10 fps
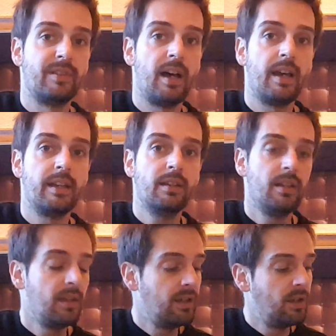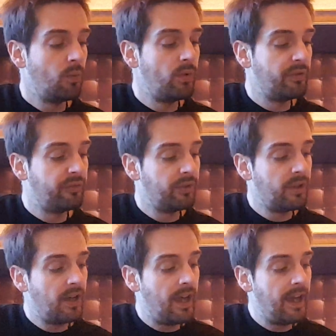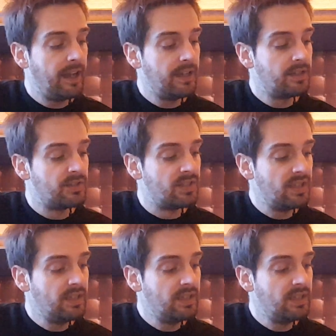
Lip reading: 9 with A, D,